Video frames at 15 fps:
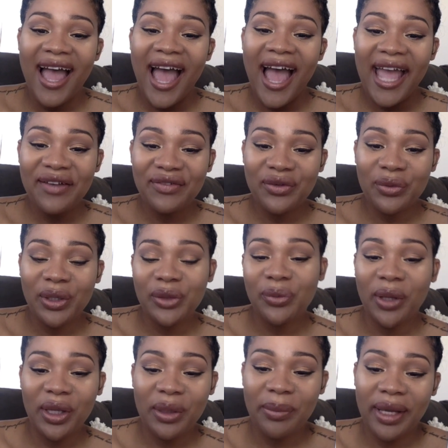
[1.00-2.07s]
Hi everyone,
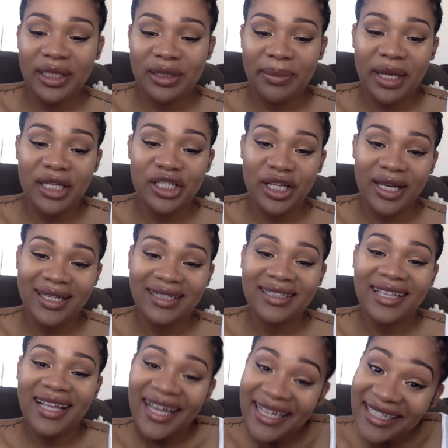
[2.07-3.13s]
welcome back to my channel
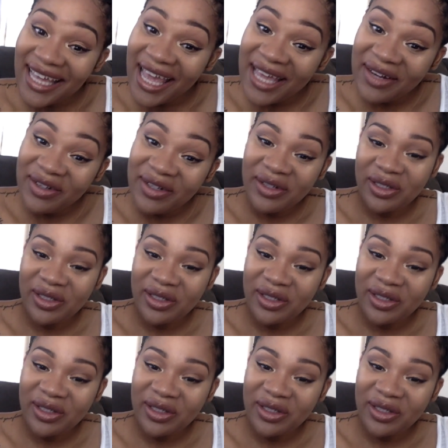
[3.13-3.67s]
again,